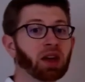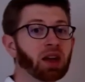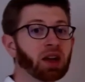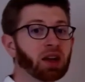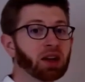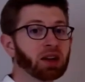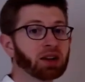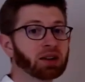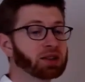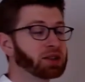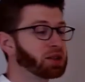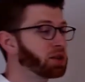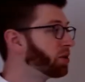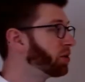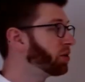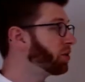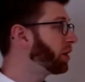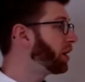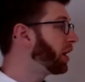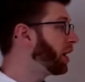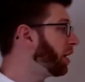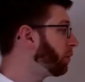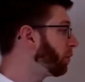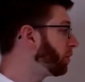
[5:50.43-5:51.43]
So
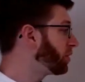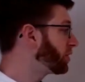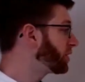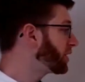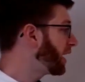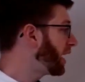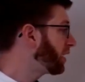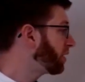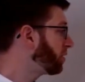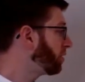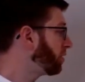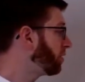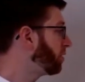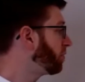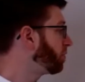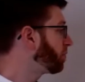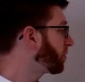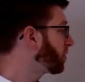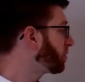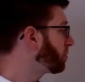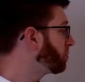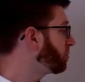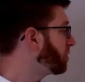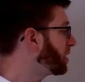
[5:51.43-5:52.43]
we'll tackle
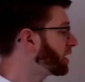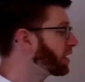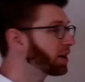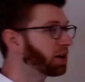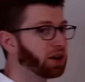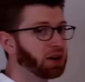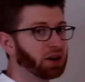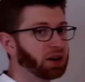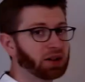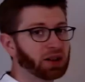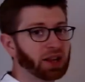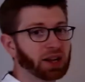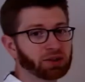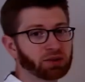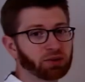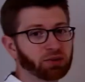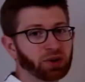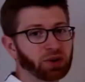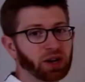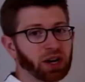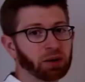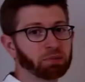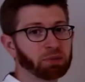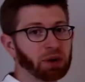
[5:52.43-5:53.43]
making our electrophile
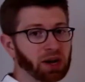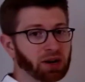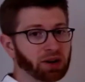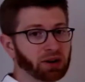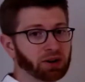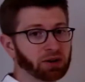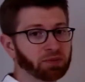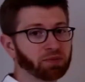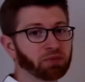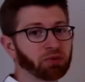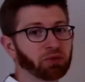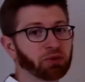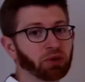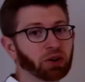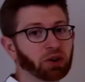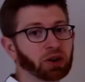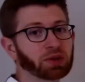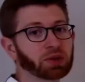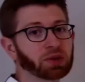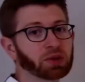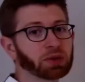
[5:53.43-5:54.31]
better first.